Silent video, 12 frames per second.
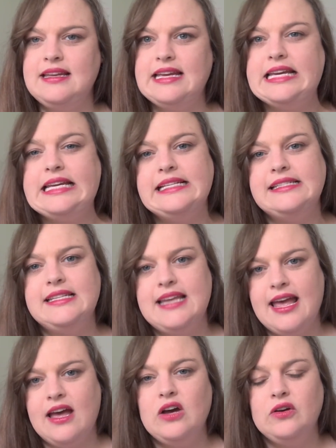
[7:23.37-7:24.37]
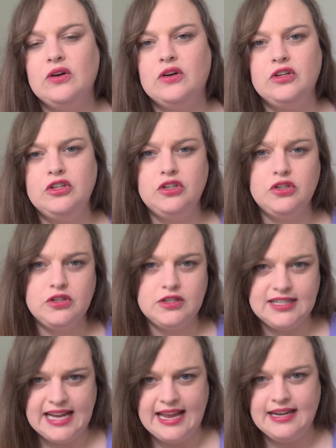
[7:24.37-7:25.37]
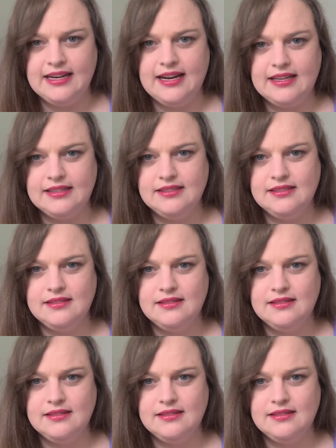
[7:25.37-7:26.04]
isn't how God created us.